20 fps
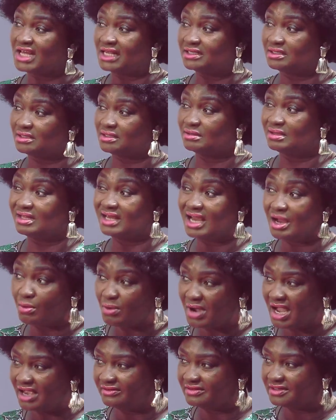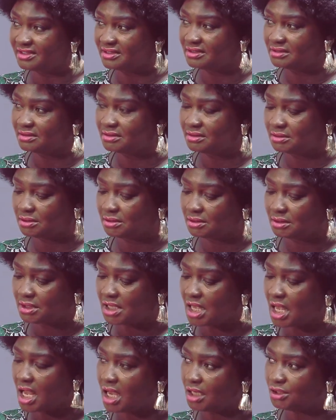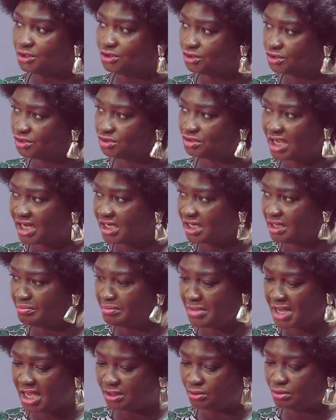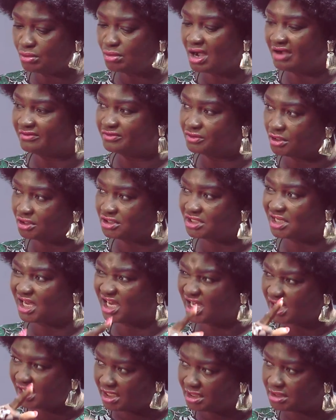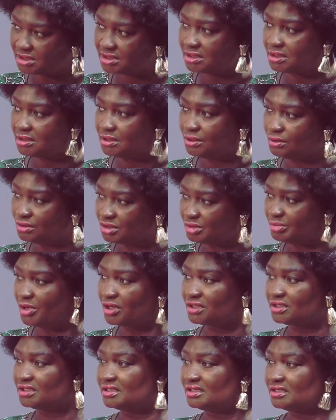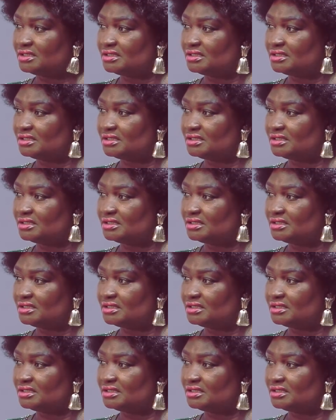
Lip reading: that to their wives are usually men who have not clicked those boxes.